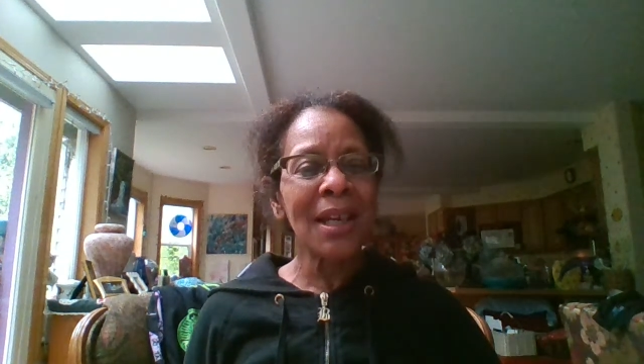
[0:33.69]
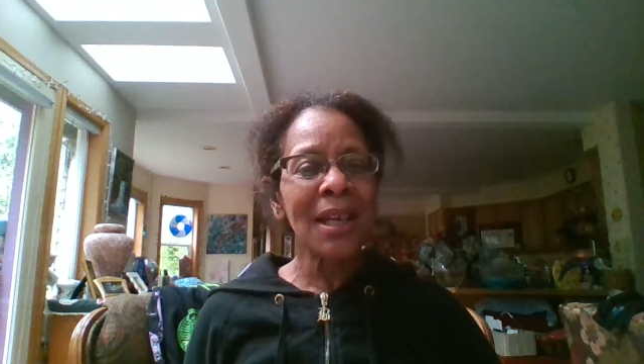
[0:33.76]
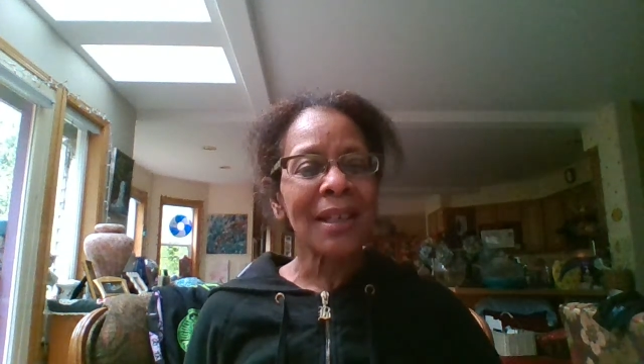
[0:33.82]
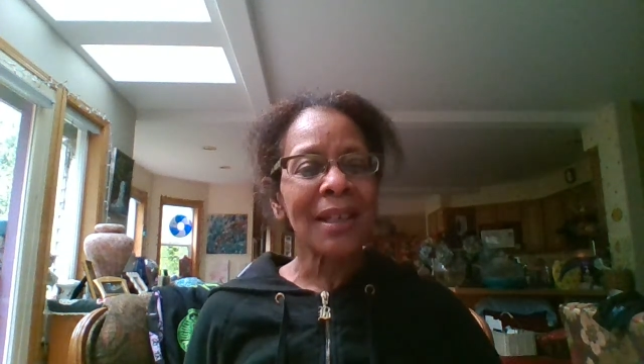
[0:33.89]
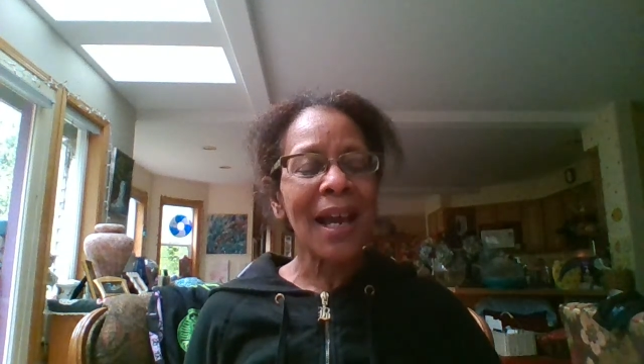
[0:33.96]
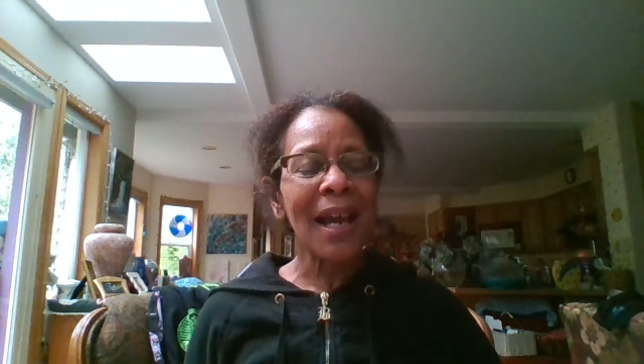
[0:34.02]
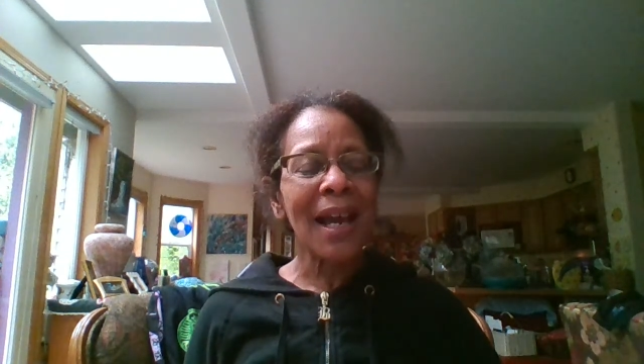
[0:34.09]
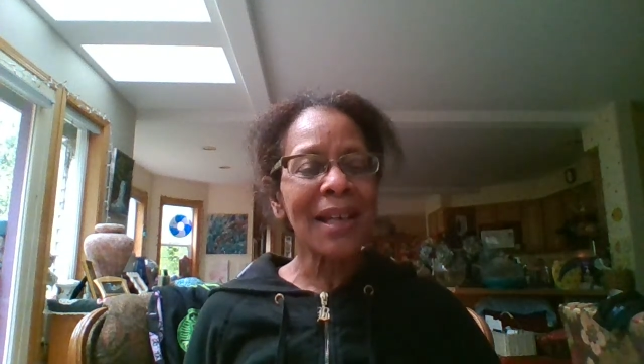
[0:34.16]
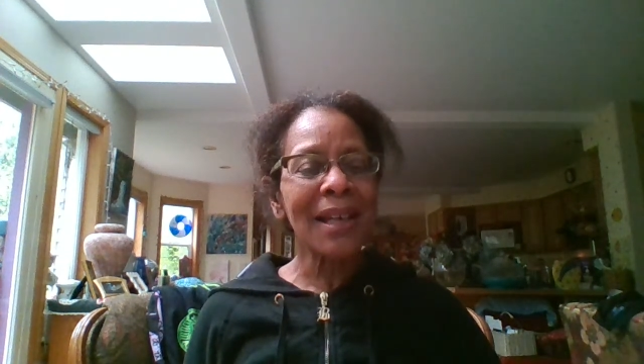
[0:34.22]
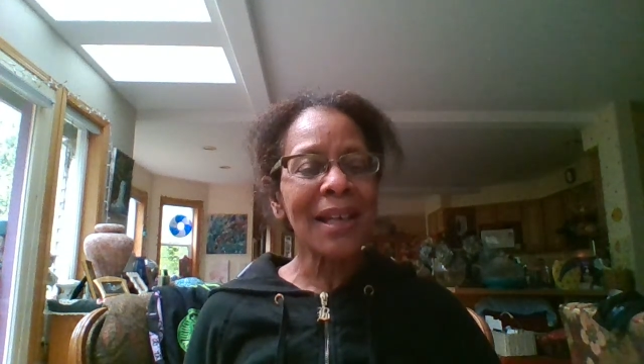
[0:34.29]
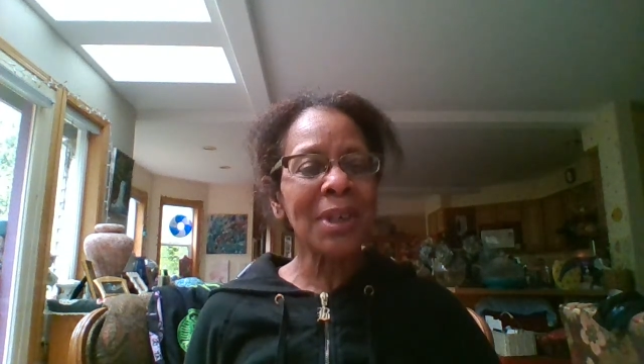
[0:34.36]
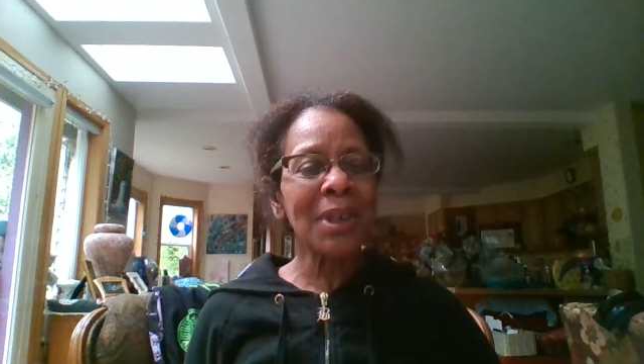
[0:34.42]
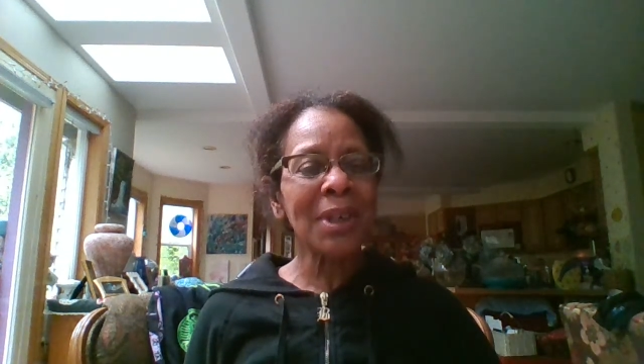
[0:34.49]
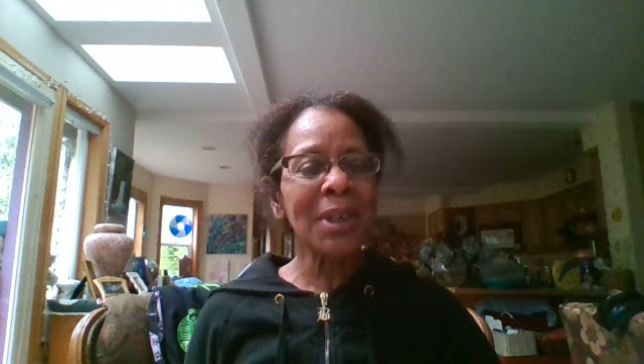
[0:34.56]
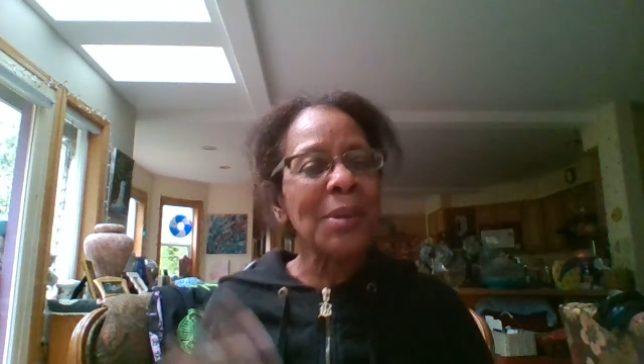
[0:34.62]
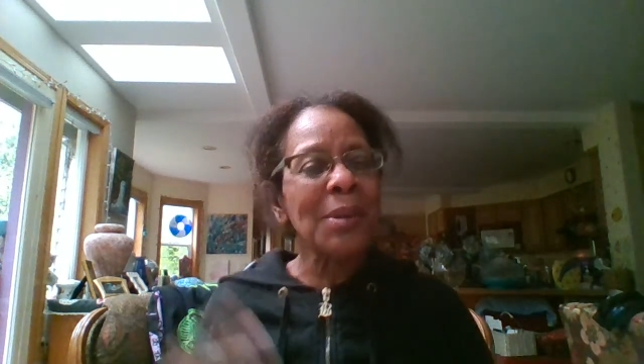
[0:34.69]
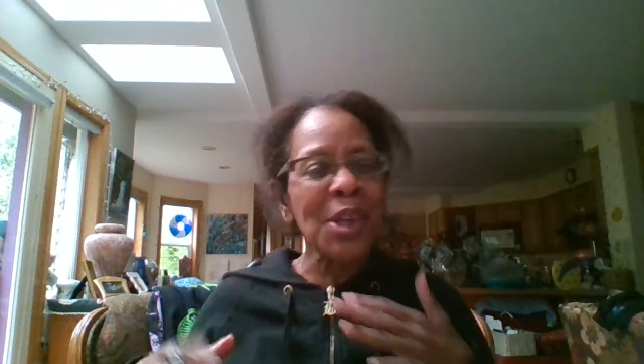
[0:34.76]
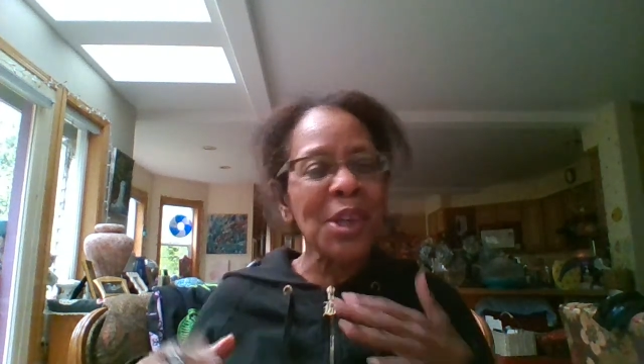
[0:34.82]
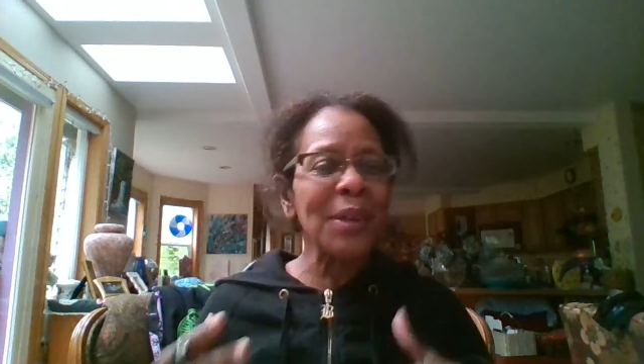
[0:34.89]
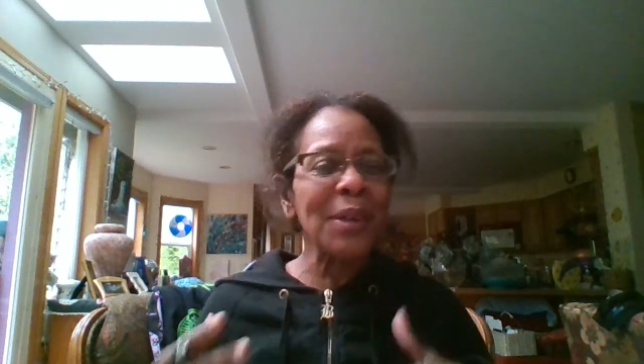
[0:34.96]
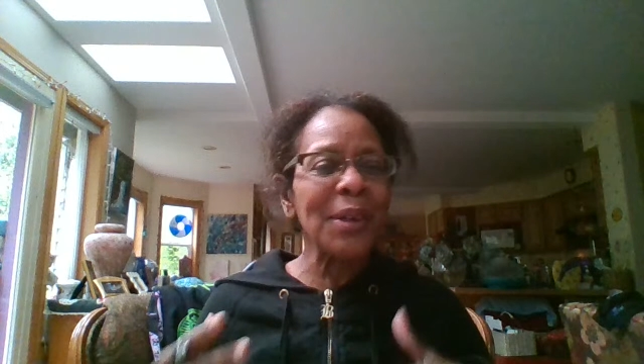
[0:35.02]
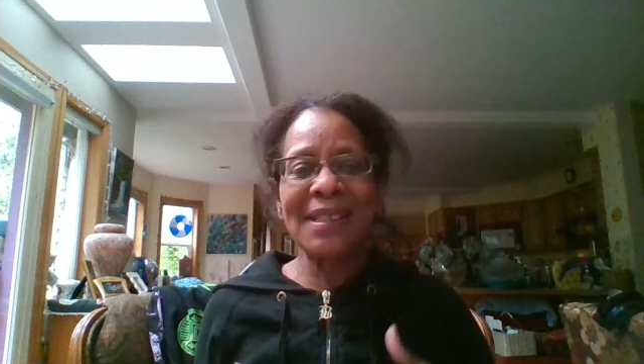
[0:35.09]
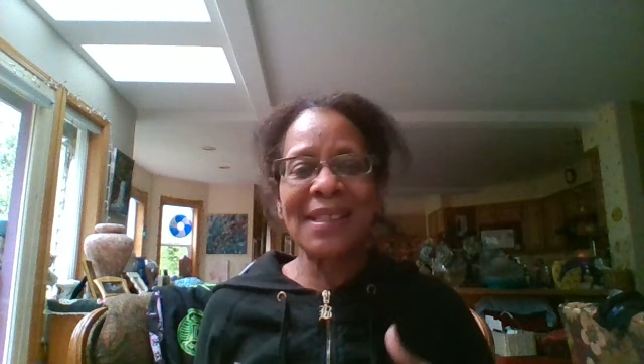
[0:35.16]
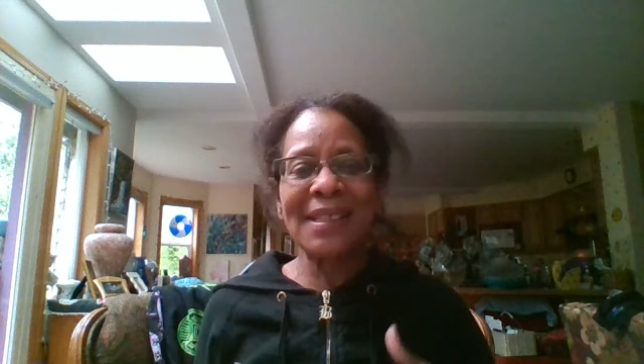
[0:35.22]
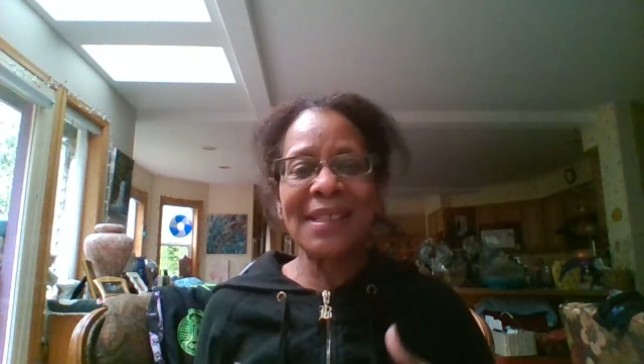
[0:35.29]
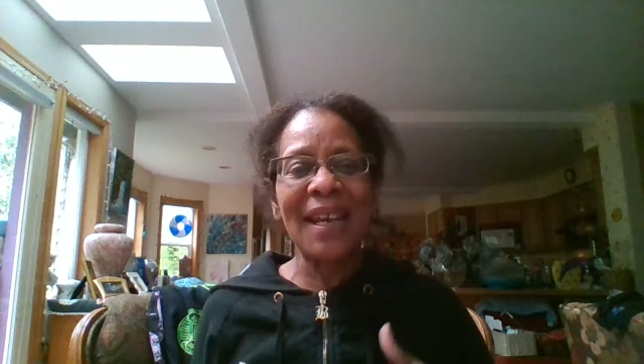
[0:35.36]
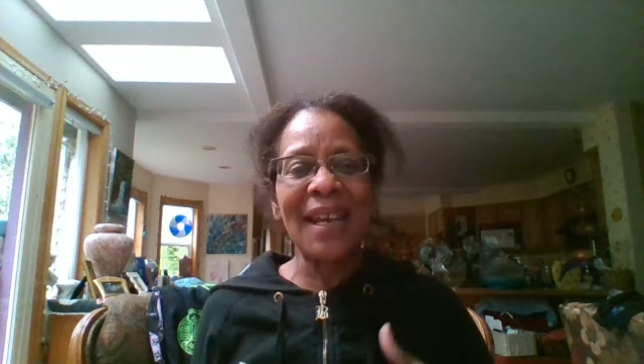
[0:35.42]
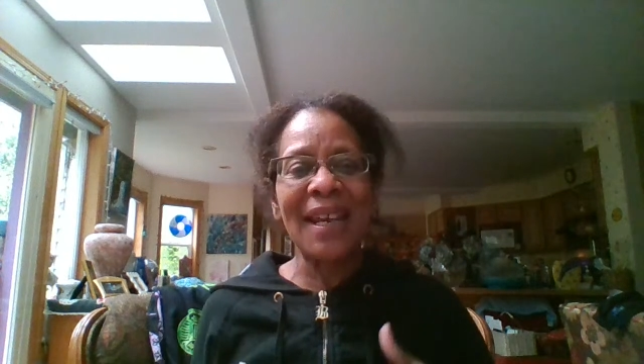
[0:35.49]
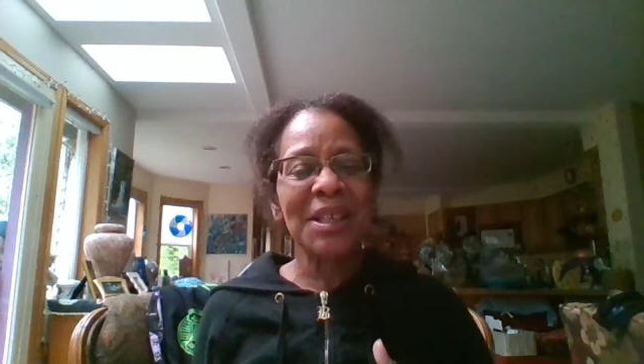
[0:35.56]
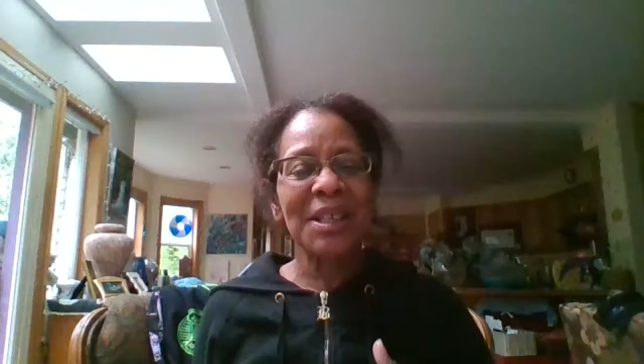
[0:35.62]
kind of what I was already
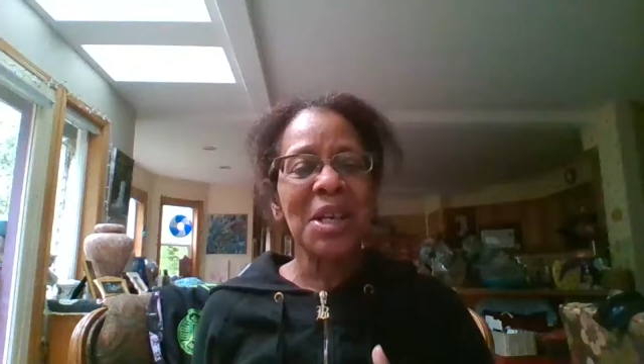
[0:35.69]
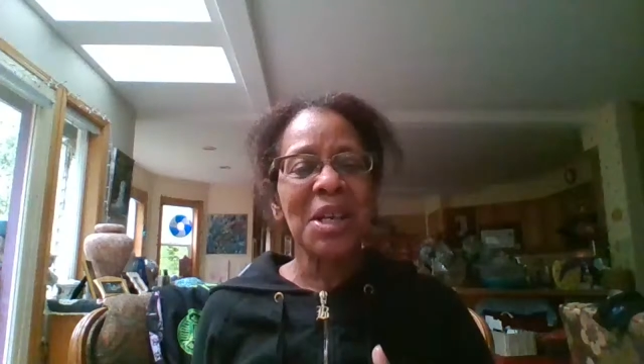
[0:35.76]
saying.